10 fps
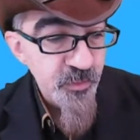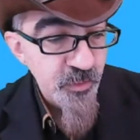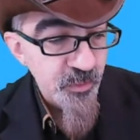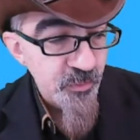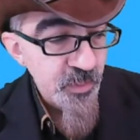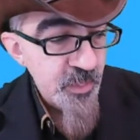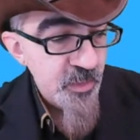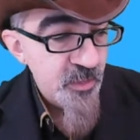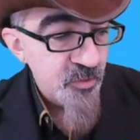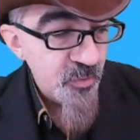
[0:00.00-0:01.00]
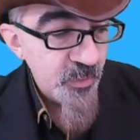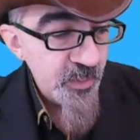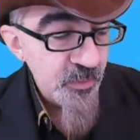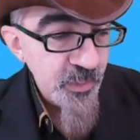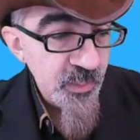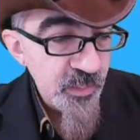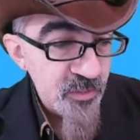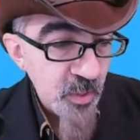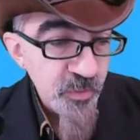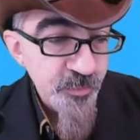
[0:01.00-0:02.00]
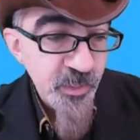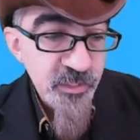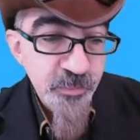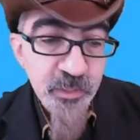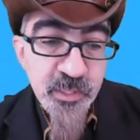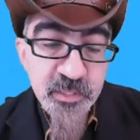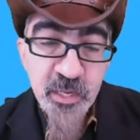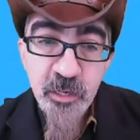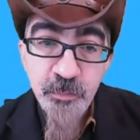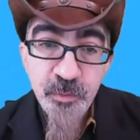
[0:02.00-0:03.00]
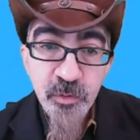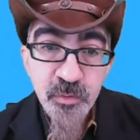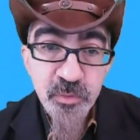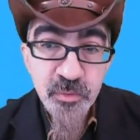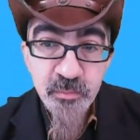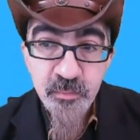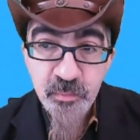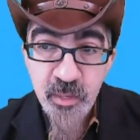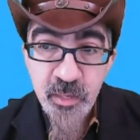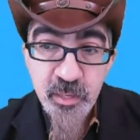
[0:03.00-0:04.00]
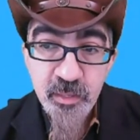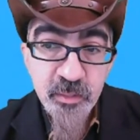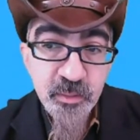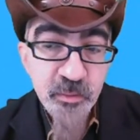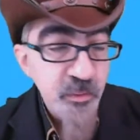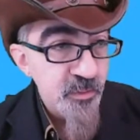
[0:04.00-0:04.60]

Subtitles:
you know so it's our responsibility to help those, and